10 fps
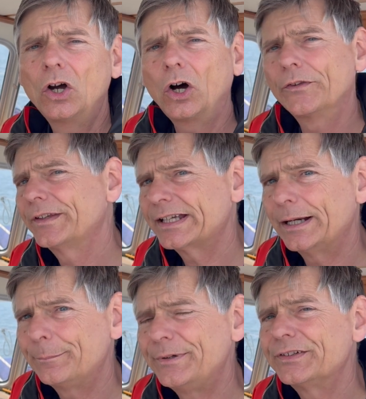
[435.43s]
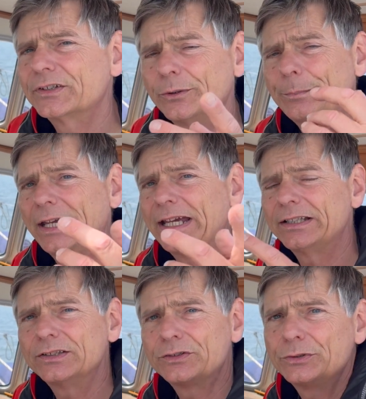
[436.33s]
on the compass compared
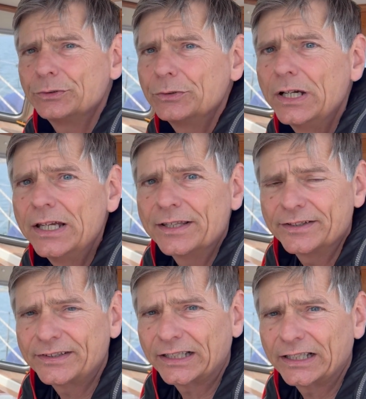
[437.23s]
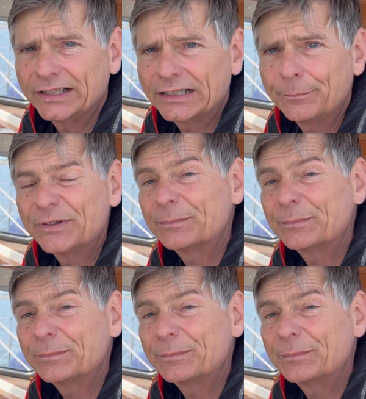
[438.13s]
to the satellite compass,